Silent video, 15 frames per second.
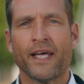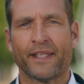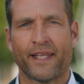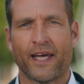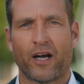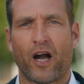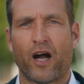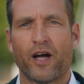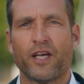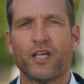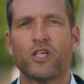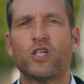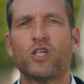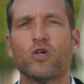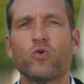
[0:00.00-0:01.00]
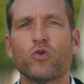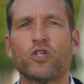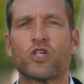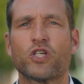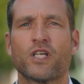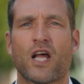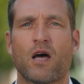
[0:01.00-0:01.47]
there are a
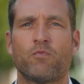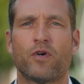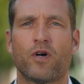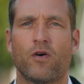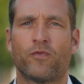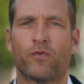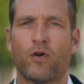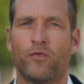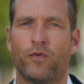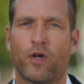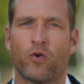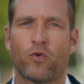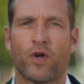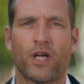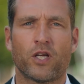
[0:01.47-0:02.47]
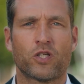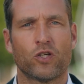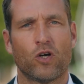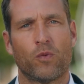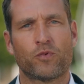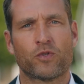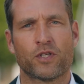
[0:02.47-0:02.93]
huge number of configuration
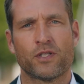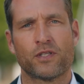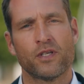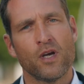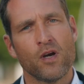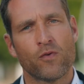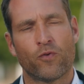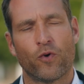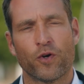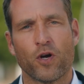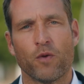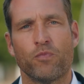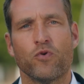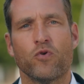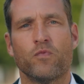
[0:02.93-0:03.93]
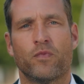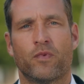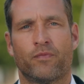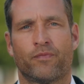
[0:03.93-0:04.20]
options for your boom.